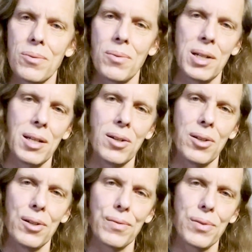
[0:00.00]
when you go
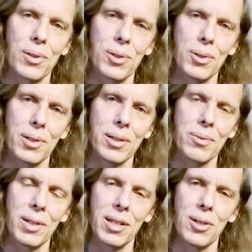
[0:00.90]
to your 4 chord,
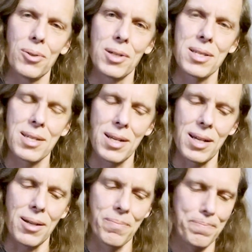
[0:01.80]
when you go to a C.